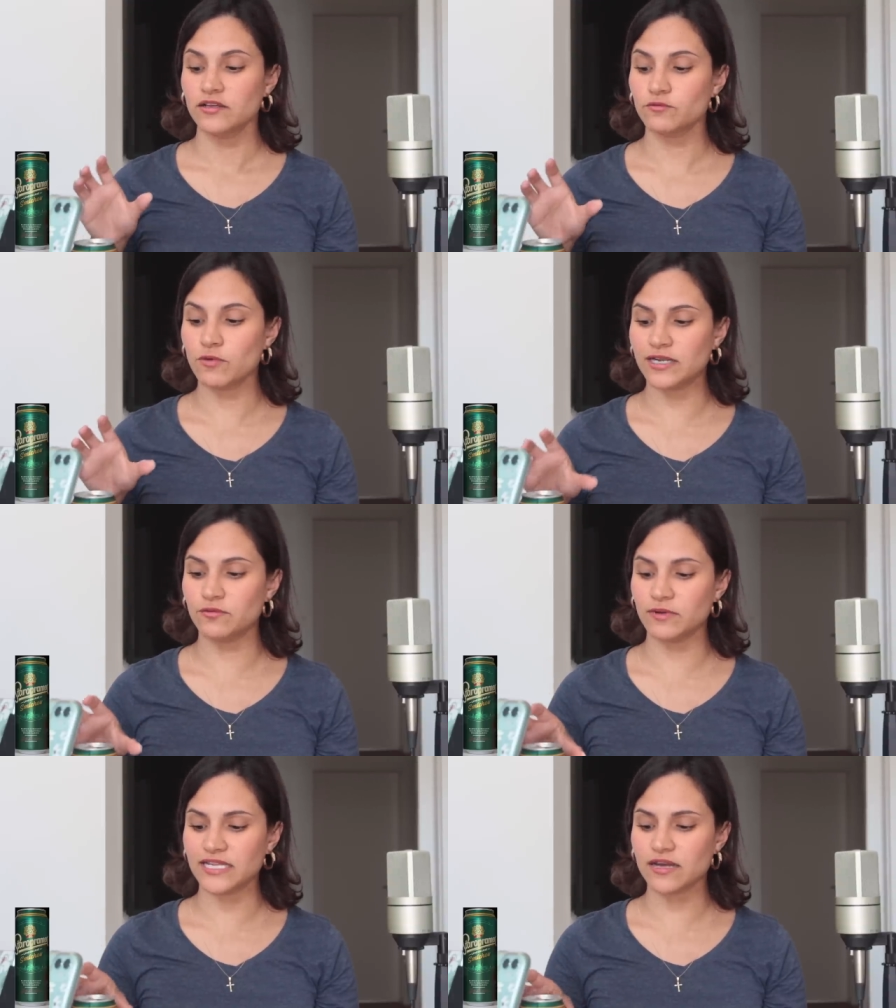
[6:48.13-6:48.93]

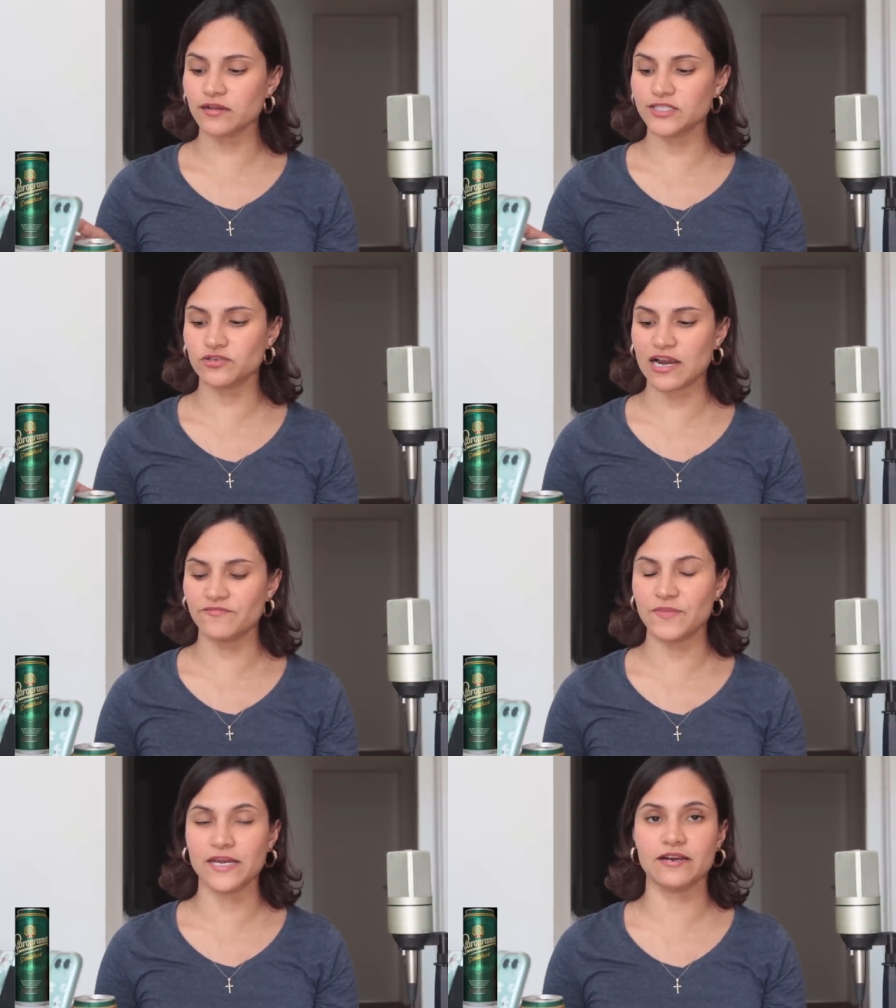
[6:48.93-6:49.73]
When they call it
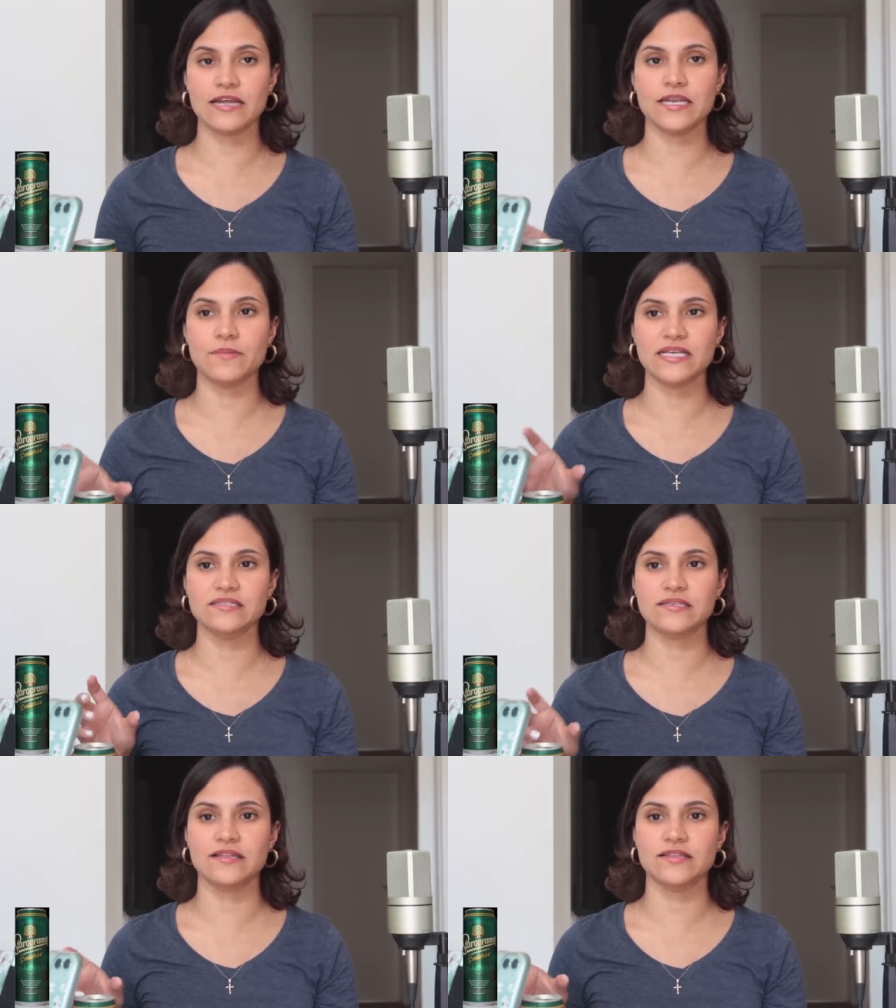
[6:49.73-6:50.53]
draft beer, it
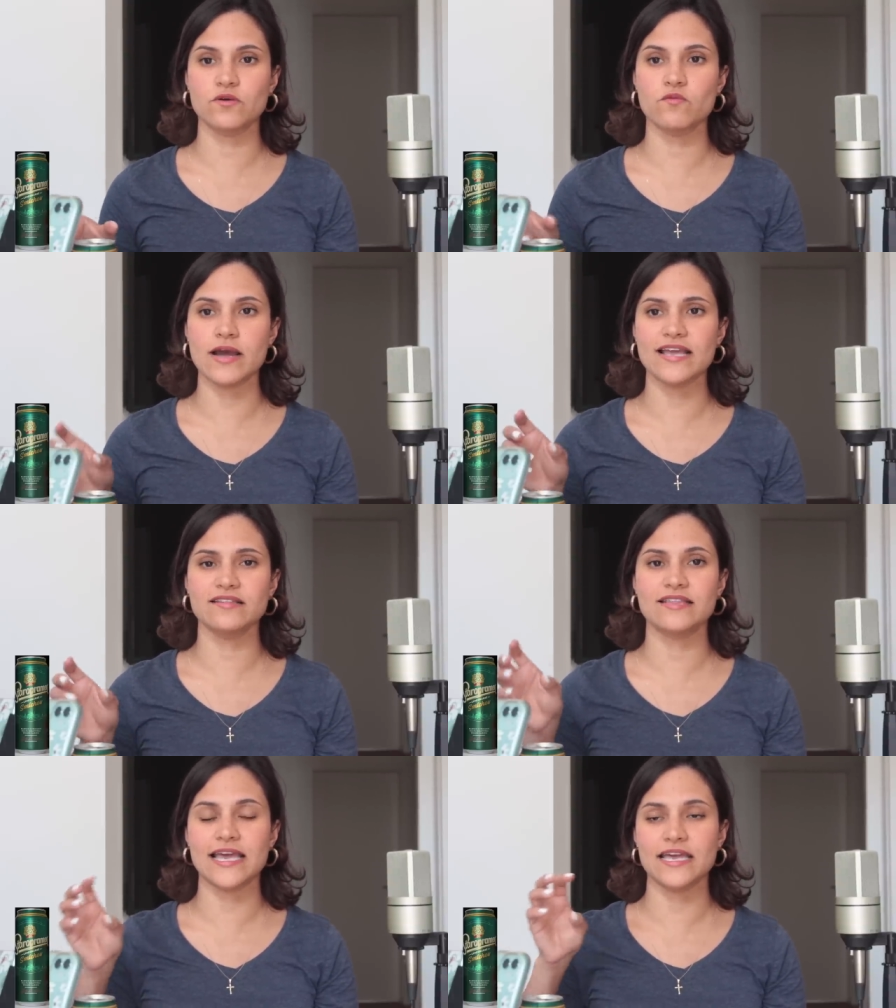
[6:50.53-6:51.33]
means that the way
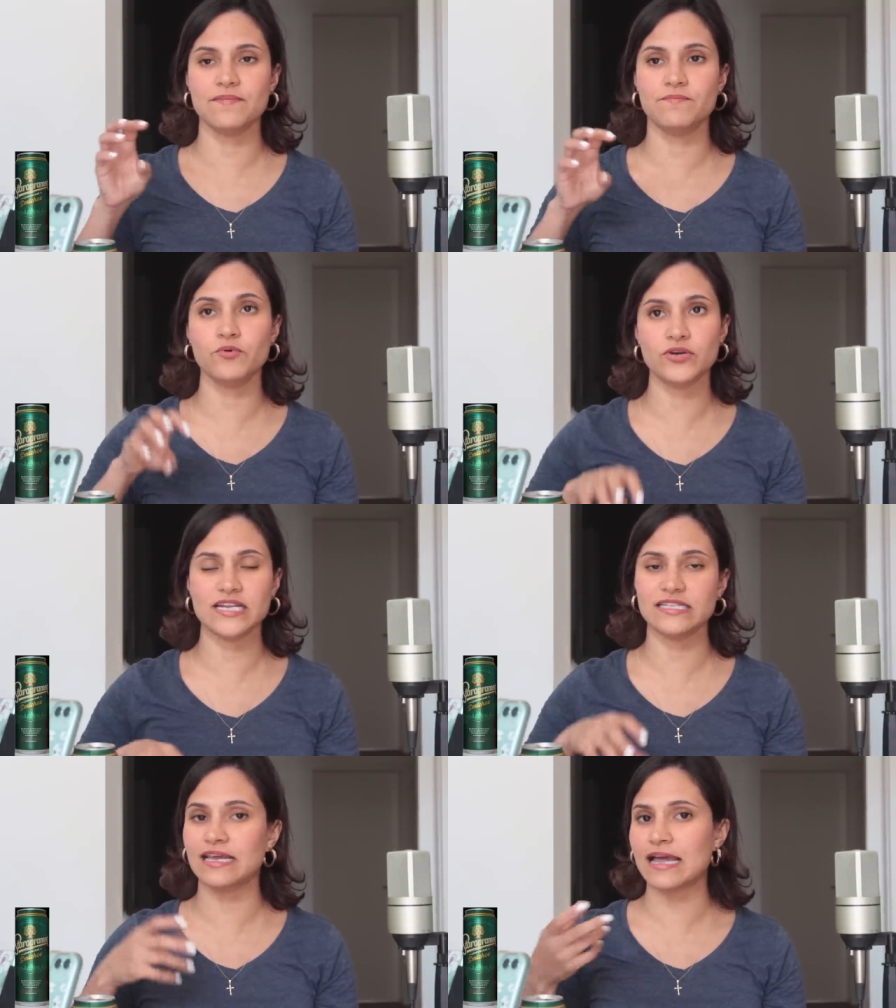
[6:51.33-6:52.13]
they put
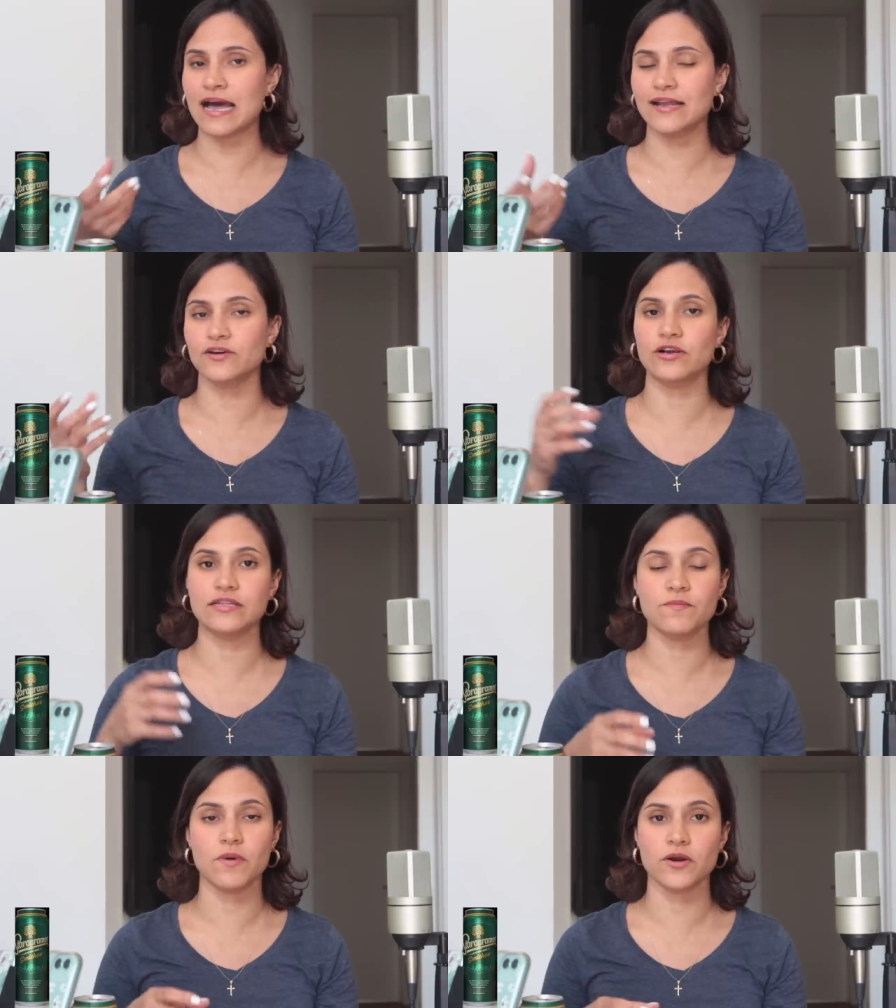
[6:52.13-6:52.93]
it in the can or in
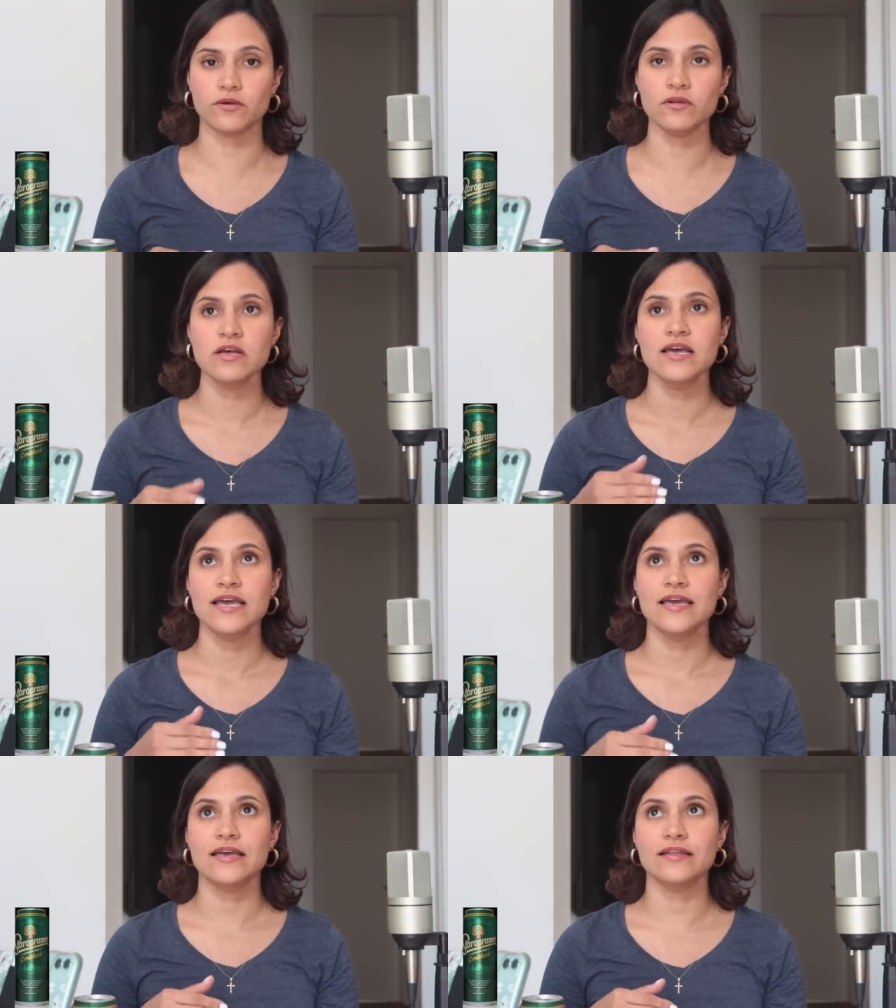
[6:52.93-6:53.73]
the bottle,
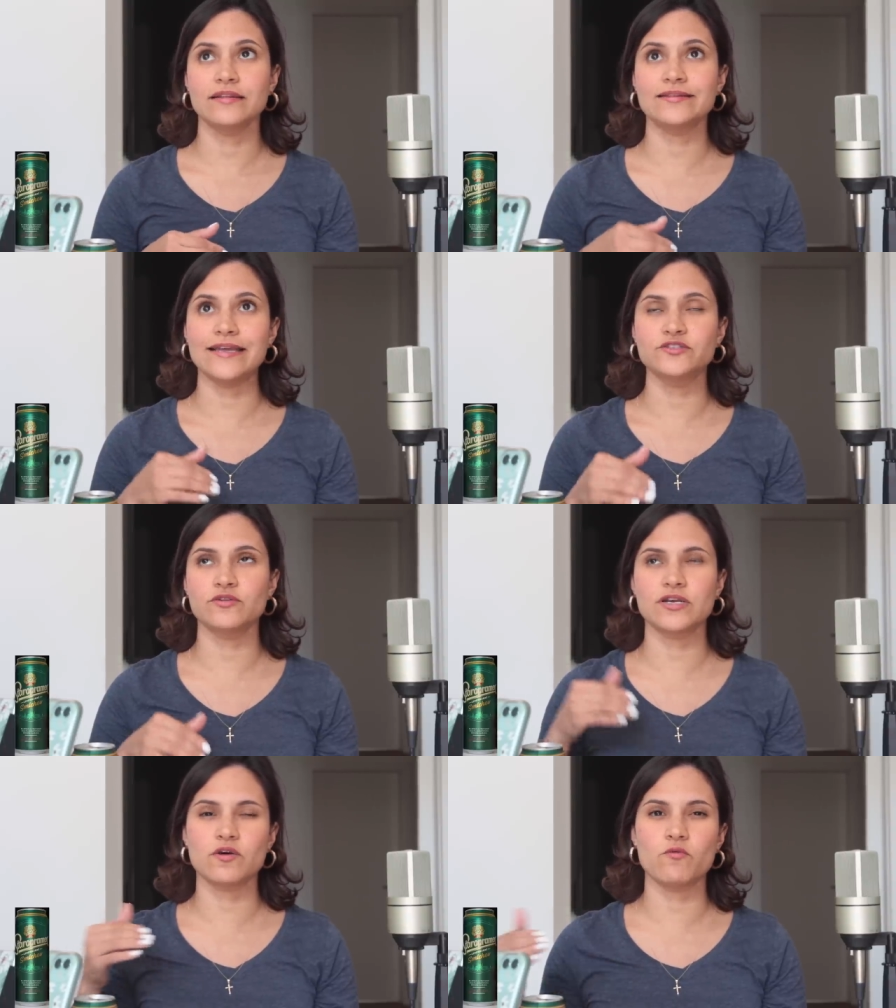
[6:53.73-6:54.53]
they do
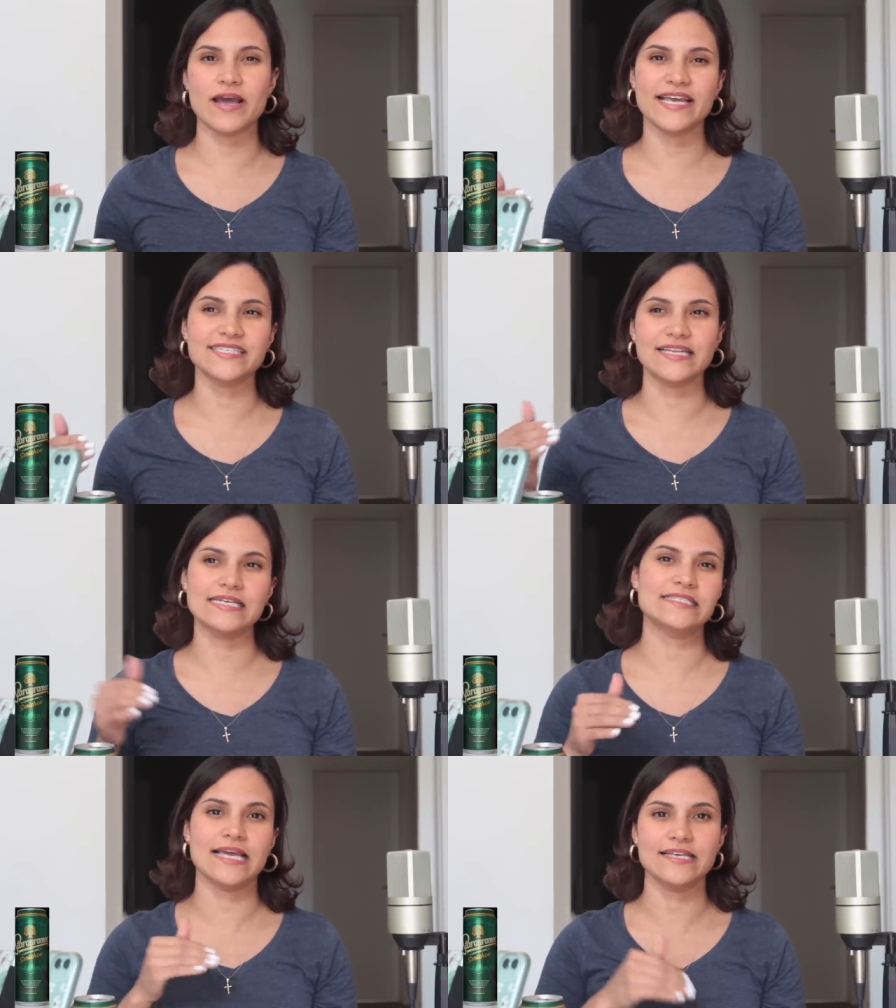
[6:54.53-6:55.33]
it in a way that
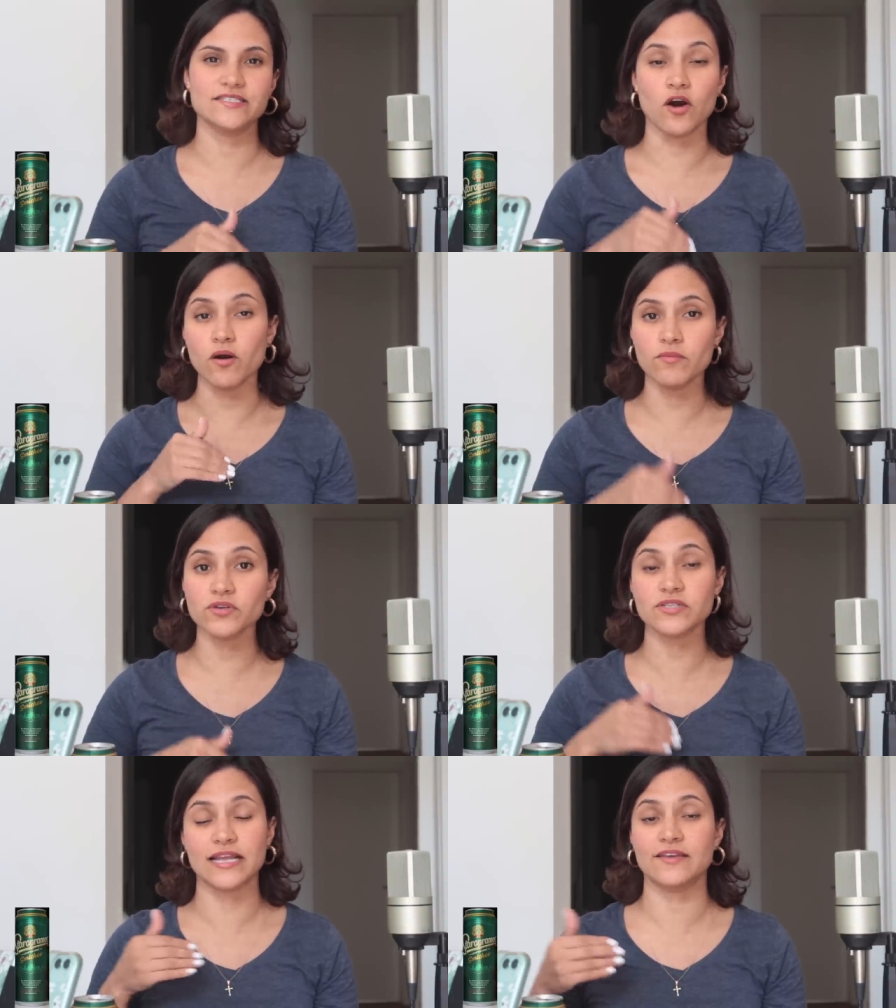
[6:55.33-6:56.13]
it tastes
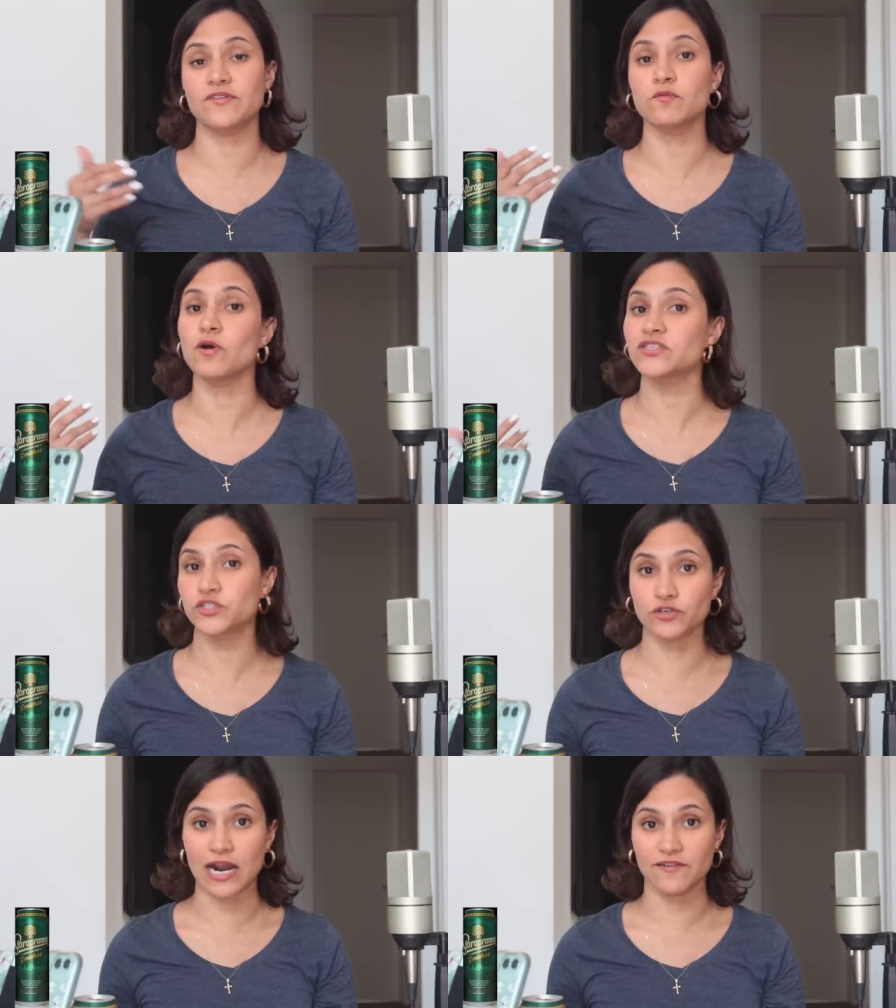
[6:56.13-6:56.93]
almost like if it was
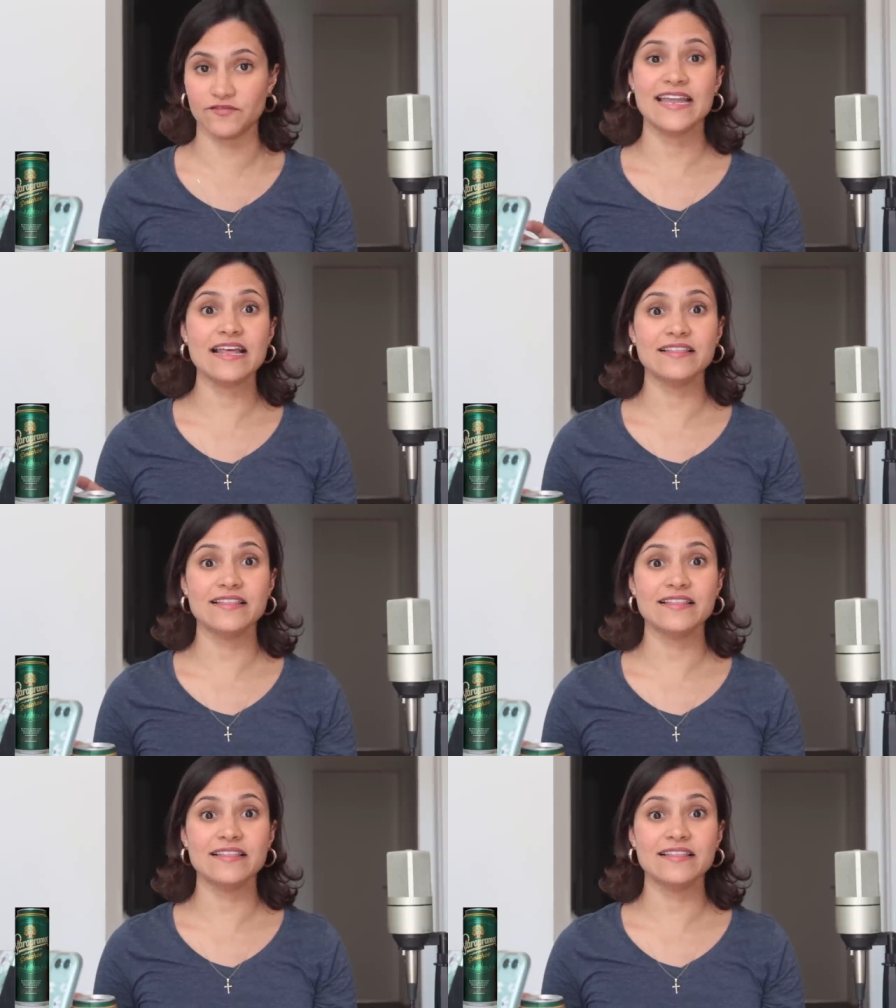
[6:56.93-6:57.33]
draft.